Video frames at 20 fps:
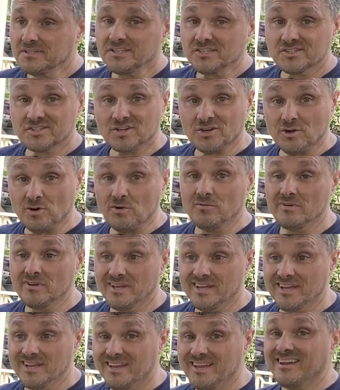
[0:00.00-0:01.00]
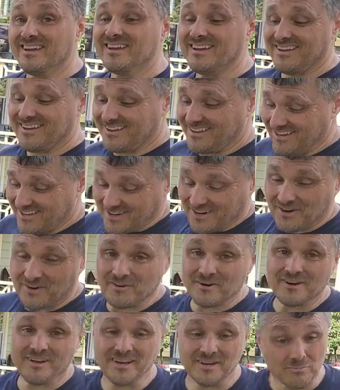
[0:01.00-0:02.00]
So, hey, all
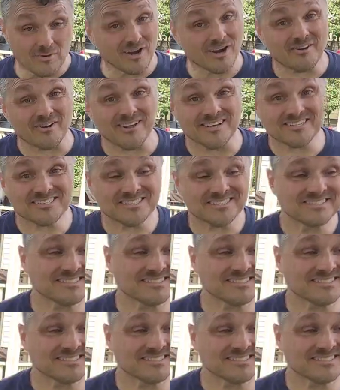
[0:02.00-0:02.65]
right, progress.